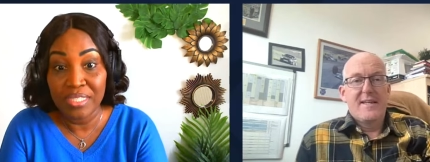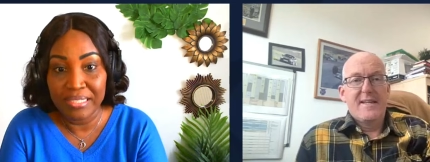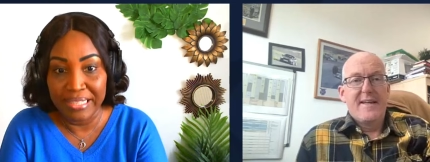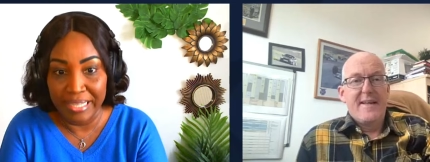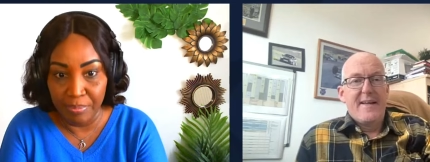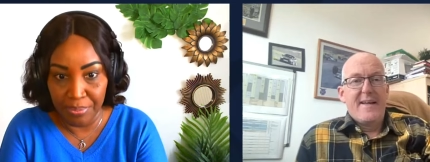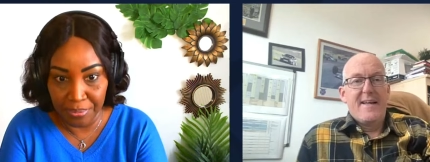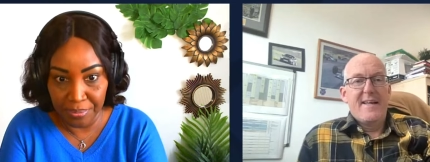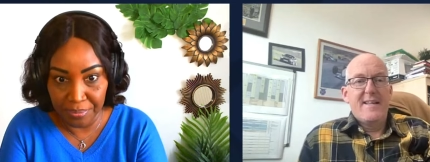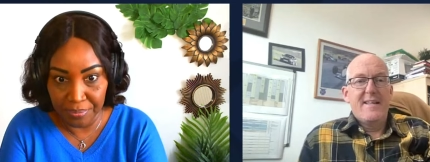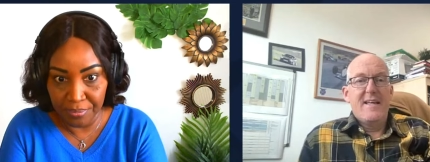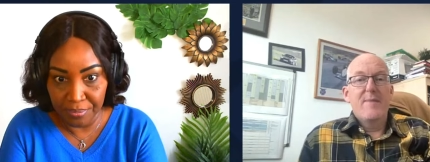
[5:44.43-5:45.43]
Speaker 1: sleep
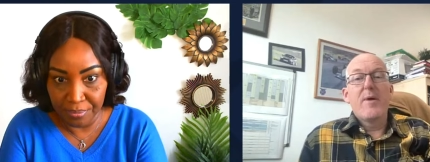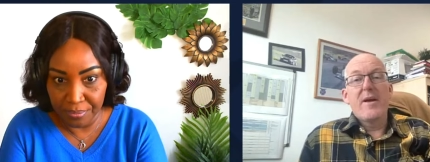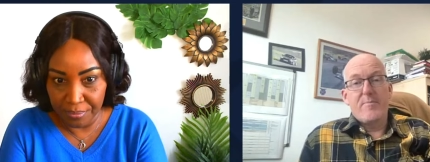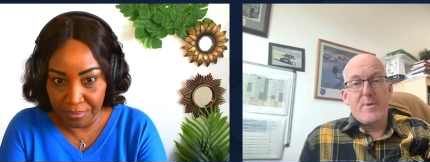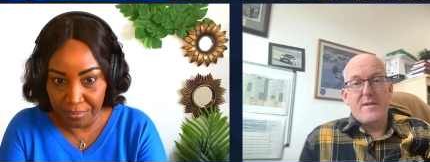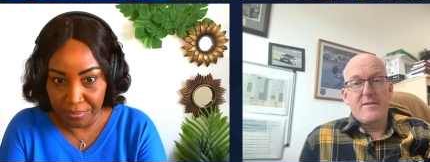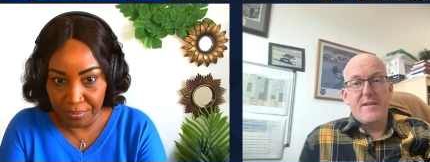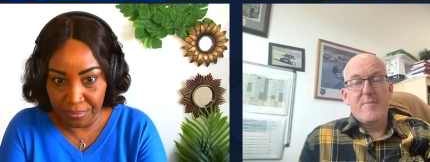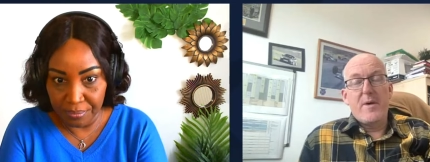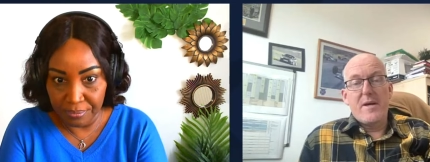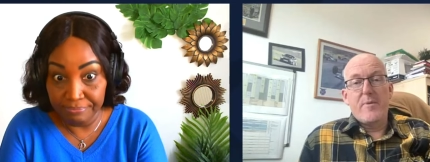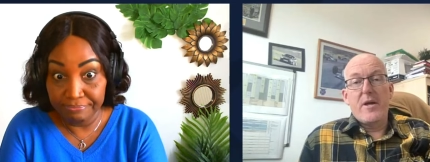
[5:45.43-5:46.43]
Speaker 2: it may have been
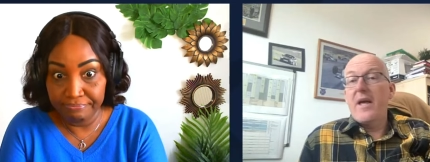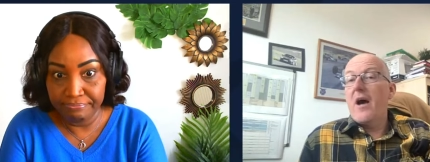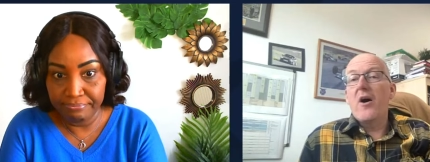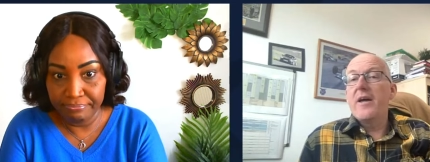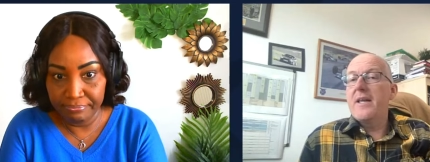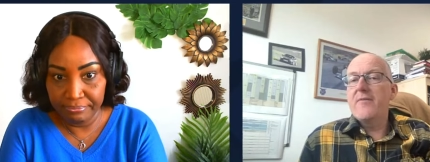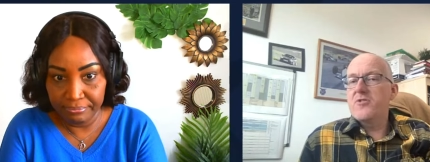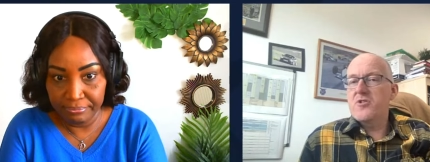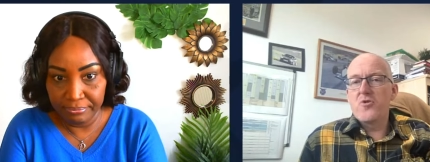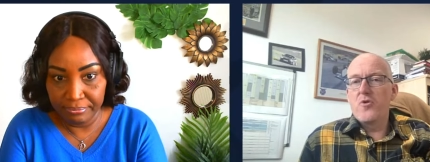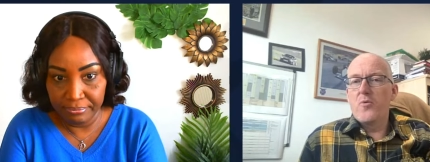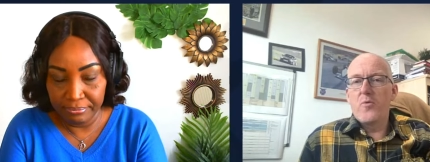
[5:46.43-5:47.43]
it may have, yeah i never
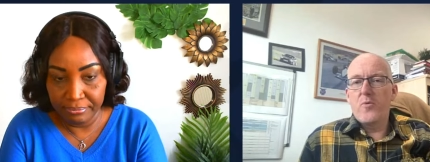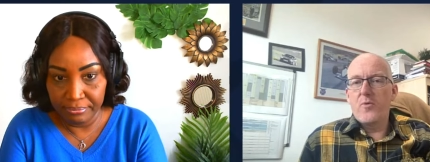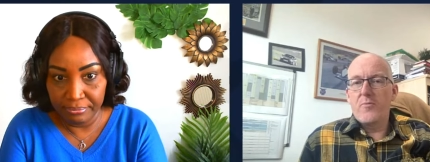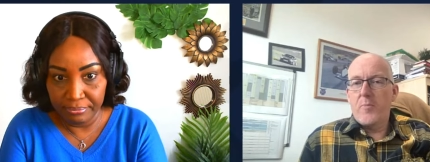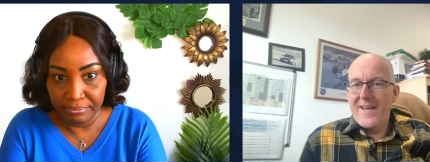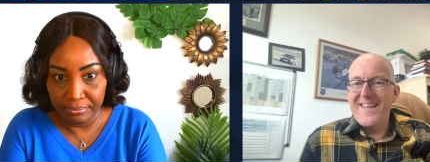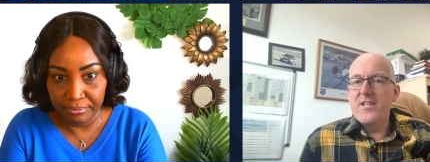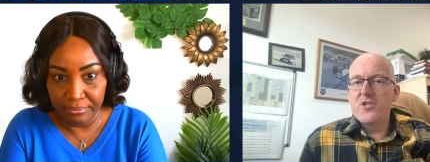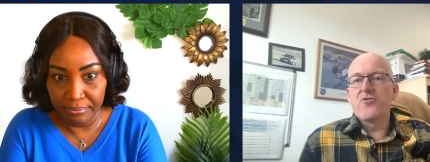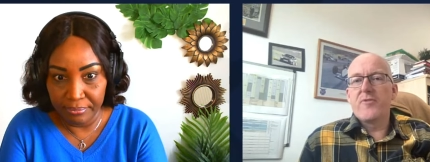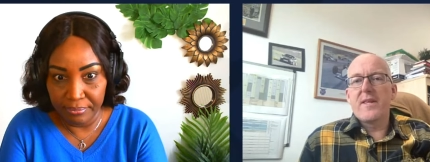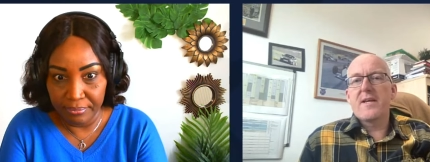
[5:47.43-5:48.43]
saw my
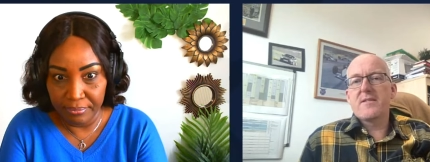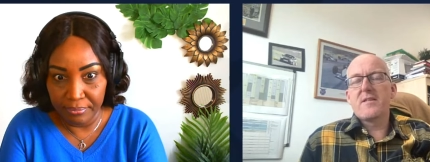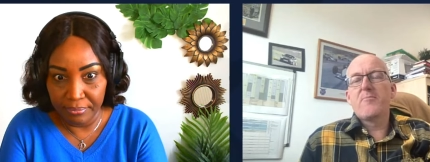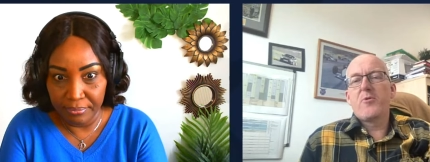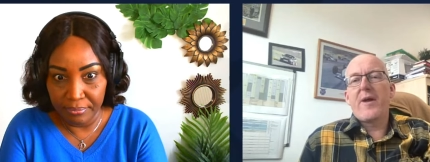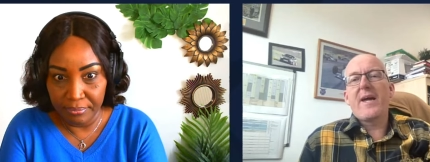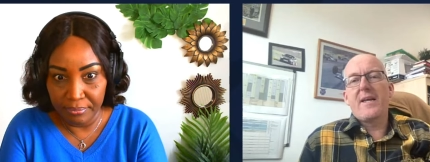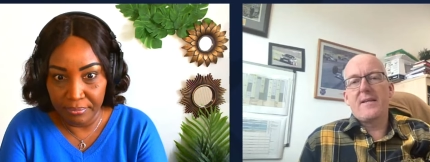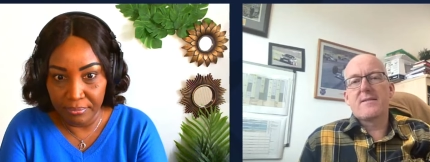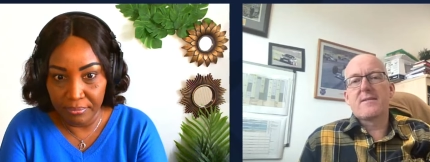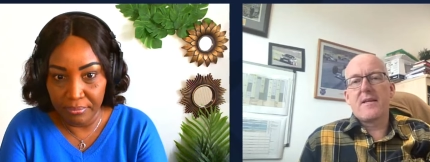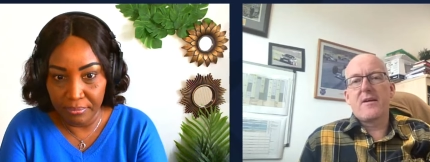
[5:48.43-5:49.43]
injury that's the
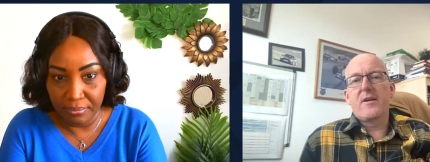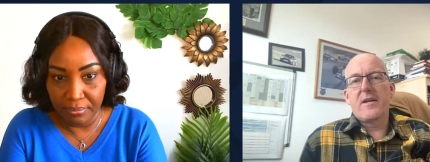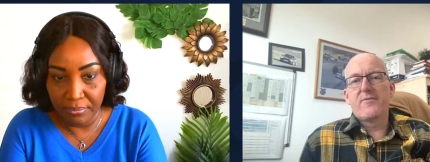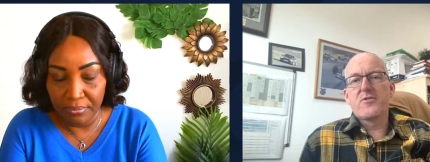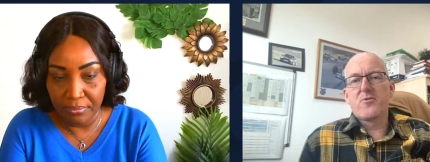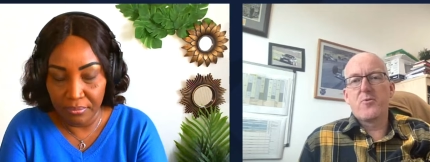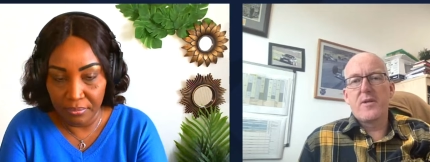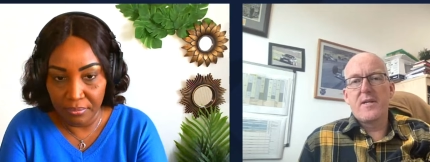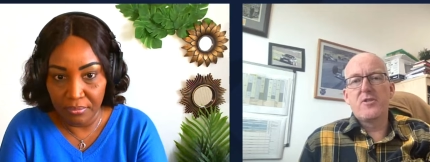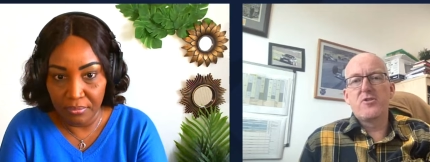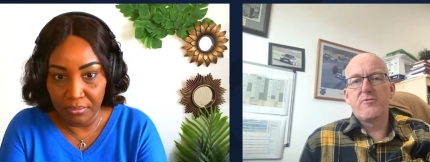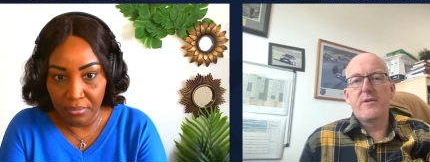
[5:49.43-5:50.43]
miraculous thing i never saw
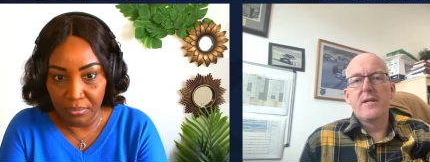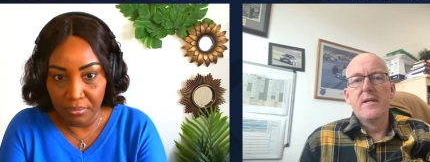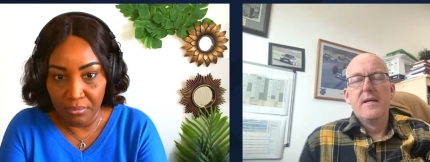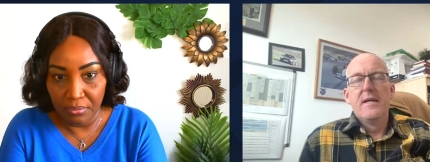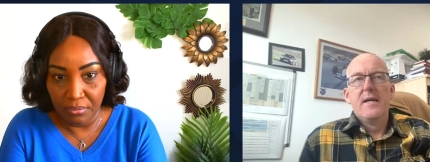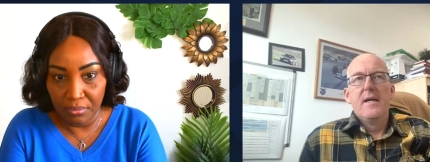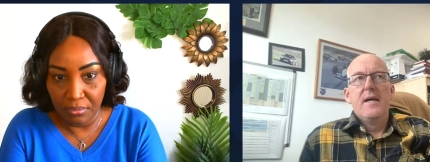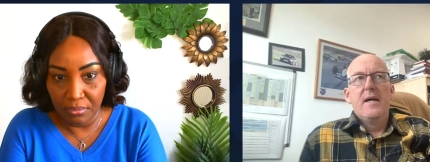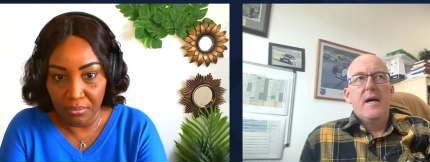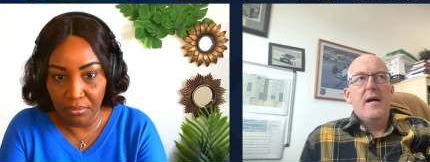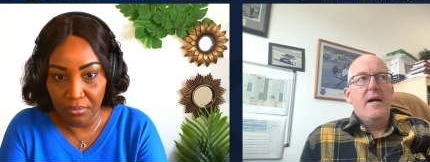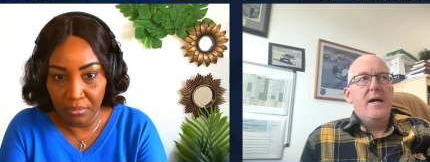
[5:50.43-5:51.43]
the injury
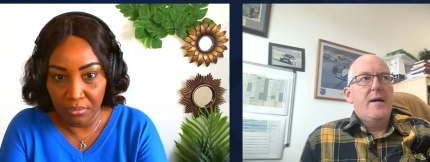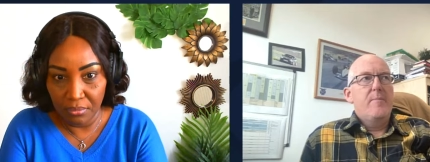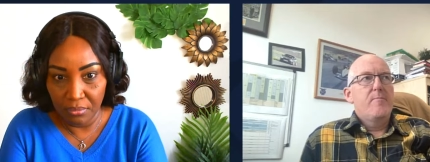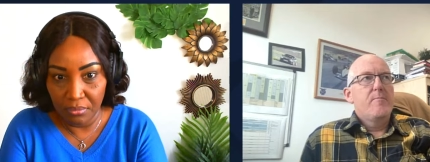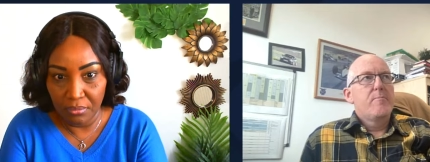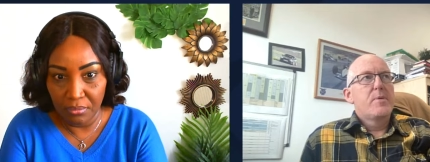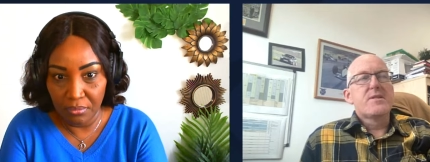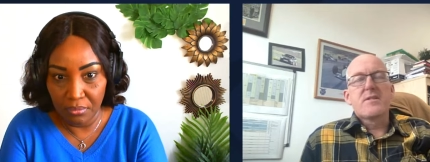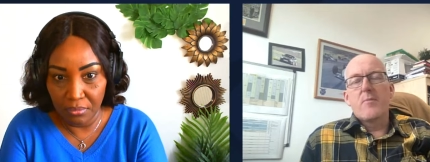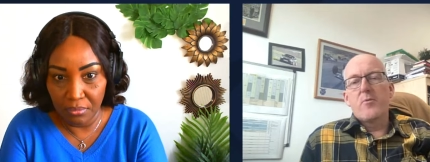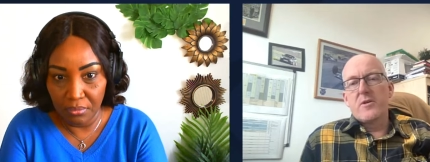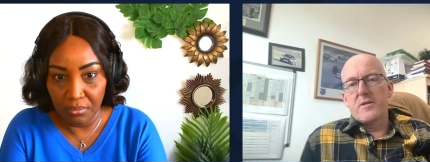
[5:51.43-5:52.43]
um, but
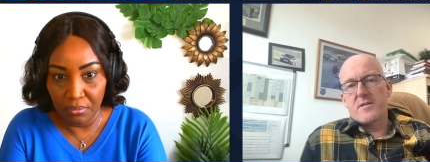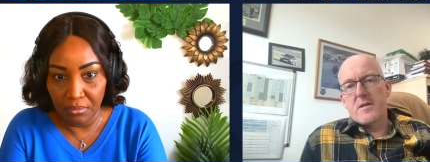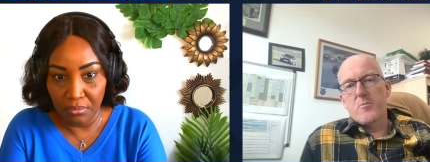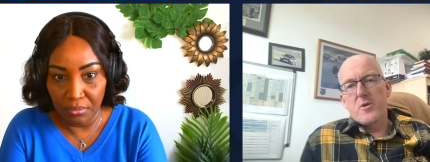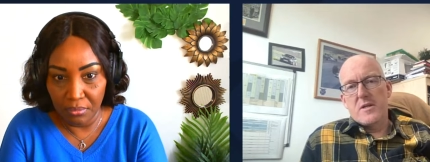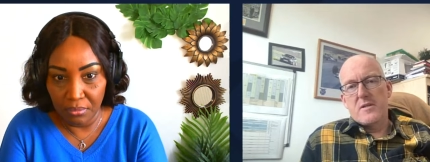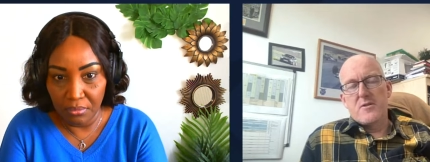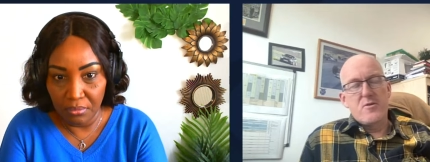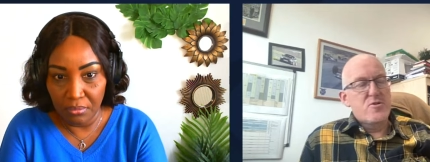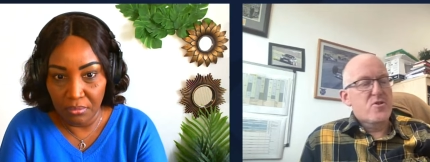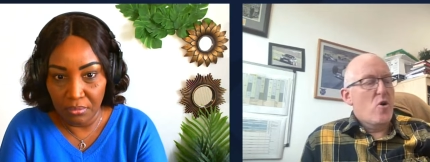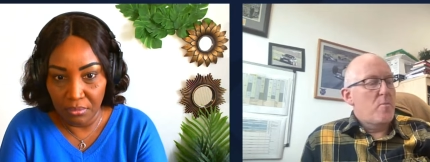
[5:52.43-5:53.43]
someone someone had
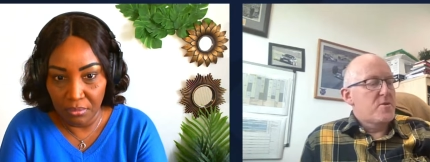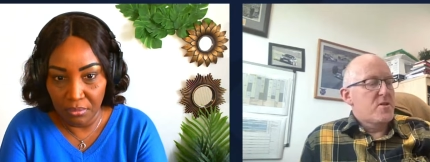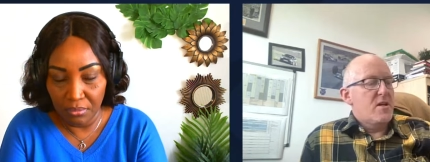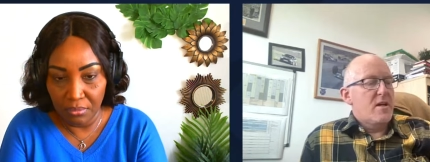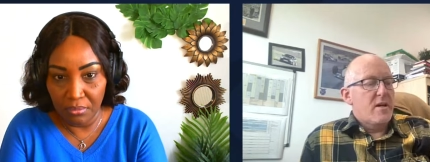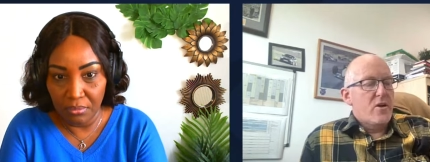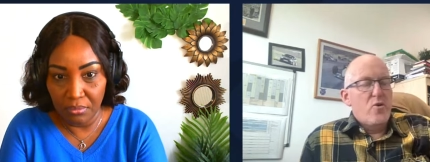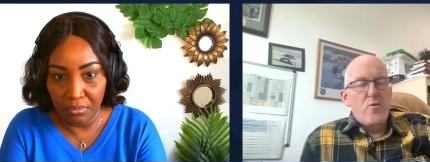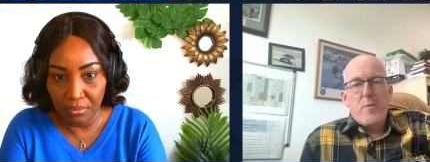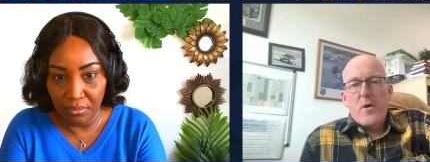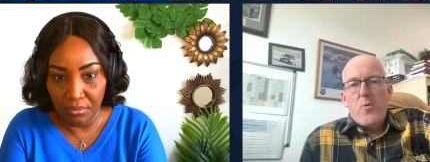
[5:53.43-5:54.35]
stopped, uh, called my